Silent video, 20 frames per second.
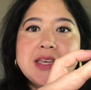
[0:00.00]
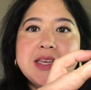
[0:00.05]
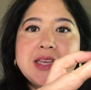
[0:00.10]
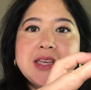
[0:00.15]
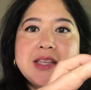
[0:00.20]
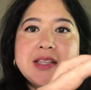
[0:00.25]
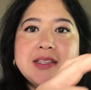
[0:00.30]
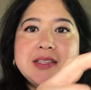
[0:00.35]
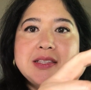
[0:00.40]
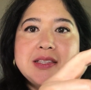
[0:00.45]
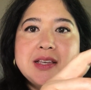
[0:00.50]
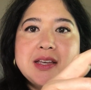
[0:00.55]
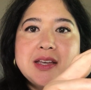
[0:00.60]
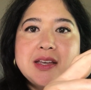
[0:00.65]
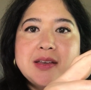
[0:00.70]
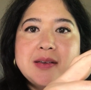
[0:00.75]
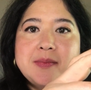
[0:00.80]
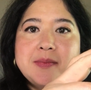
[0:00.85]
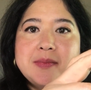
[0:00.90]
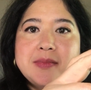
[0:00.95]
It's
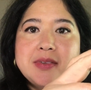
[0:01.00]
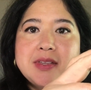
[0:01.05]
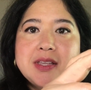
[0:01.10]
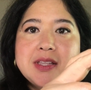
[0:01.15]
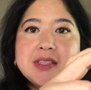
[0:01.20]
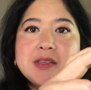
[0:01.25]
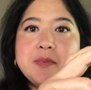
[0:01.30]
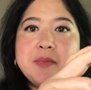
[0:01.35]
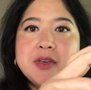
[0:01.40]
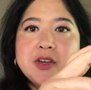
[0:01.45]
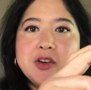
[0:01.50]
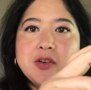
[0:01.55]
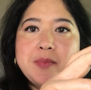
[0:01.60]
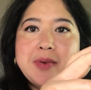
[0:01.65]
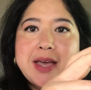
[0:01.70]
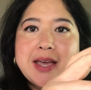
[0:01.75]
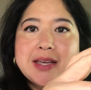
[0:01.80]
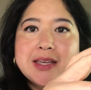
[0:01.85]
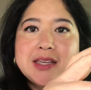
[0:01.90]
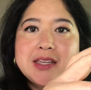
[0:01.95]
a bigger
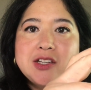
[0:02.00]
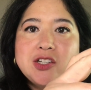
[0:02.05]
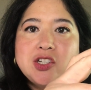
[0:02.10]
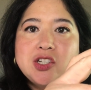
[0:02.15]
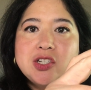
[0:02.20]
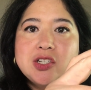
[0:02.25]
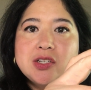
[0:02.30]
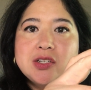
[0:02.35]
package,